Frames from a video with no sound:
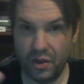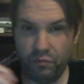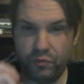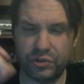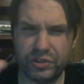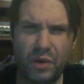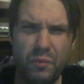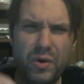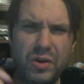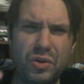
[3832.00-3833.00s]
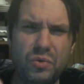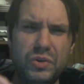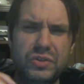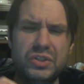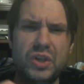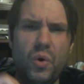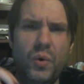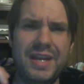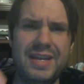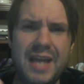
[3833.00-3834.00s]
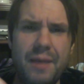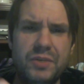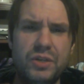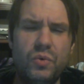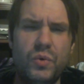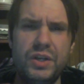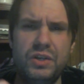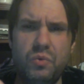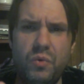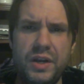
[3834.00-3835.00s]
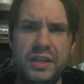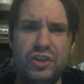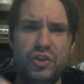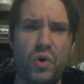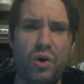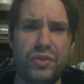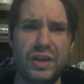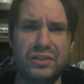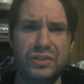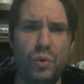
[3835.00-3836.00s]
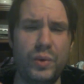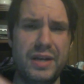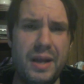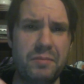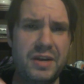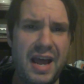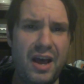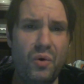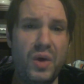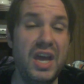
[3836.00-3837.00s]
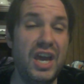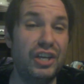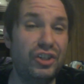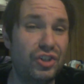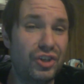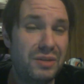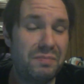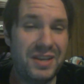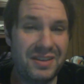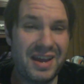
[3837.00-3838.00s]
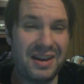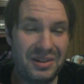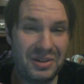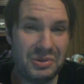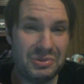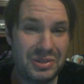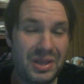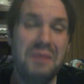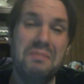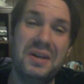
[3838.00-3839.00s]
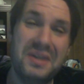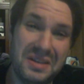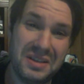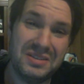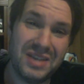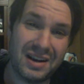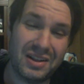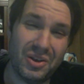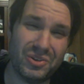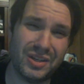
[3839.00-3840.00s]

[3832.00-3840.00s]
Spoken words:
For someone who was so inept in 2020 that you all think is so inept now, it shouldn't be that close. But it is that close,